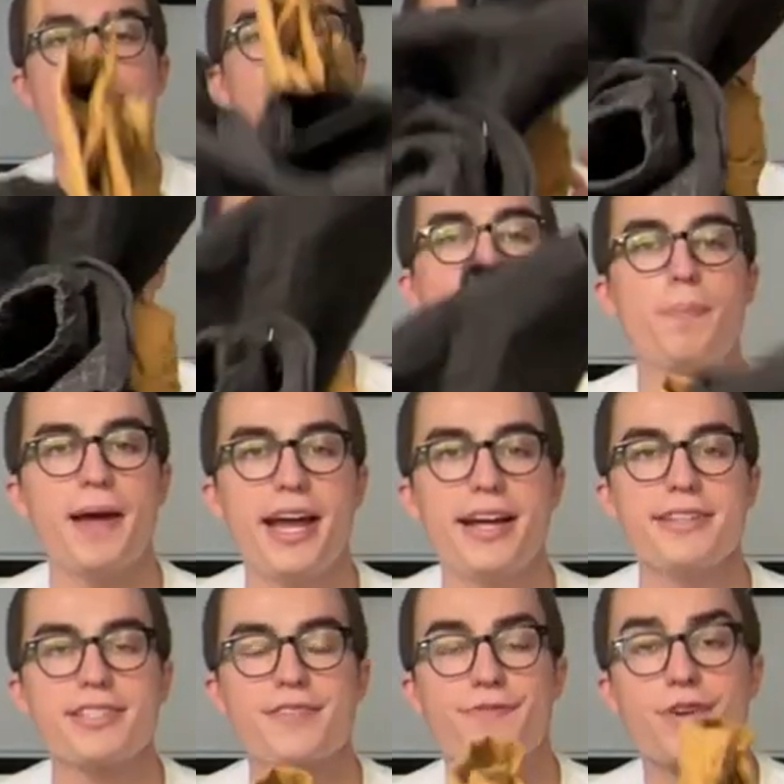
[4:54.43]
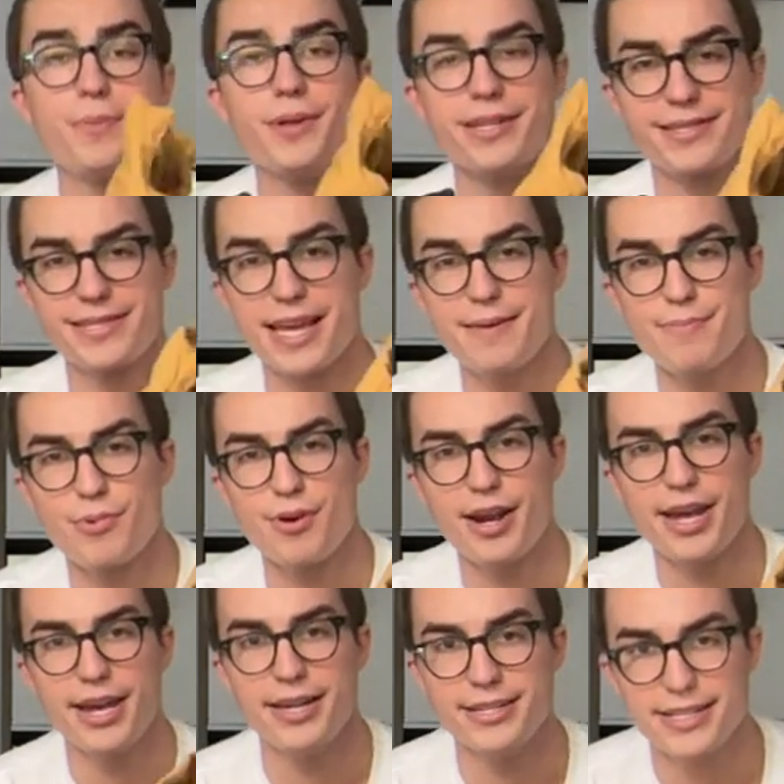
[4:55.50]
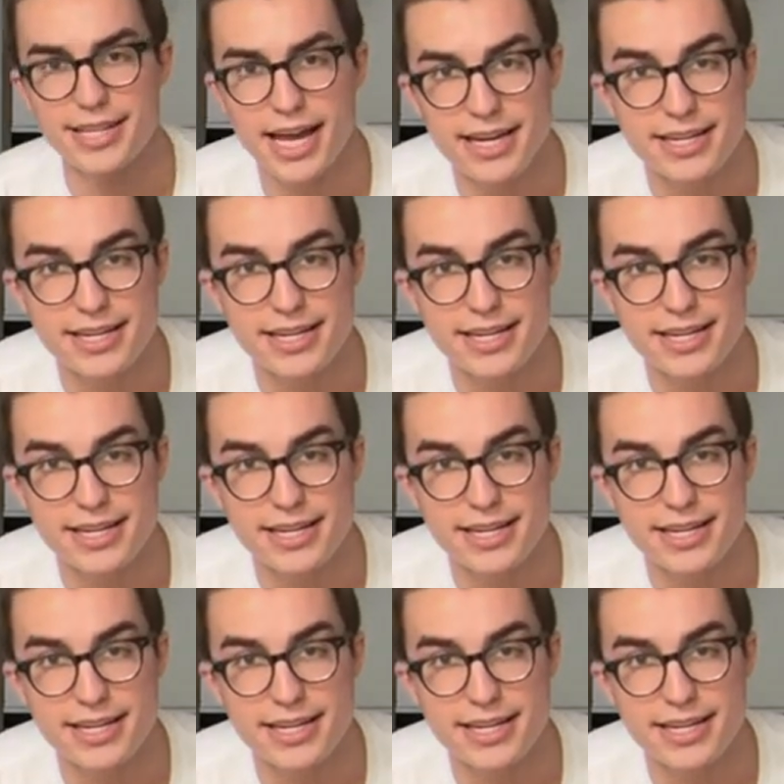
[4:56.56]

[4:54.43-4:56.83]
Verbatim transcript: of cargo pants from the same brand, and that